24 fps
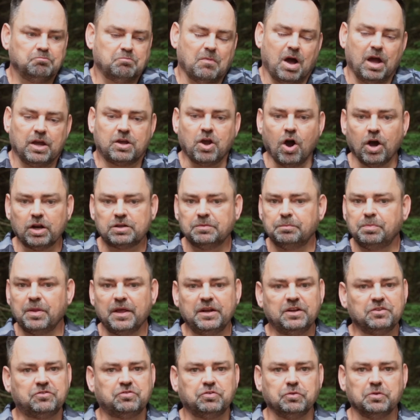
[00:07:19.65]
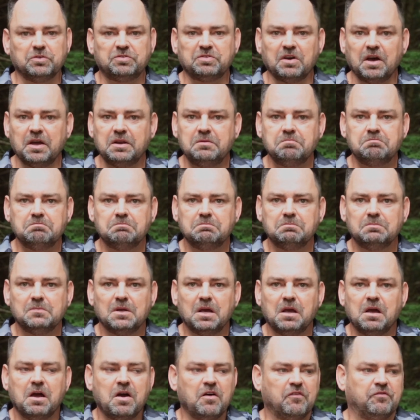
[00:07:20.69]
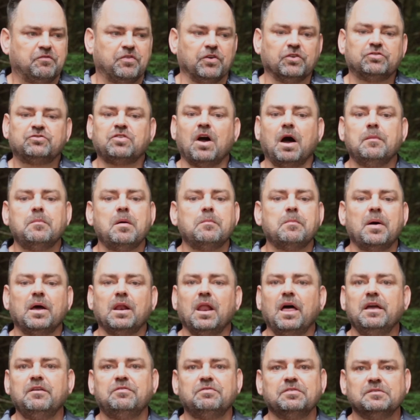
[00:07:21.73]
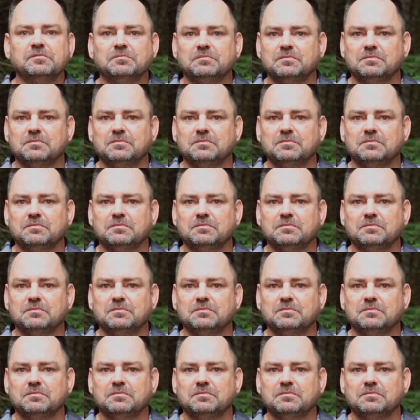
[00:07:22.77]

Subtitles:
I contemplated suicide first time in my life,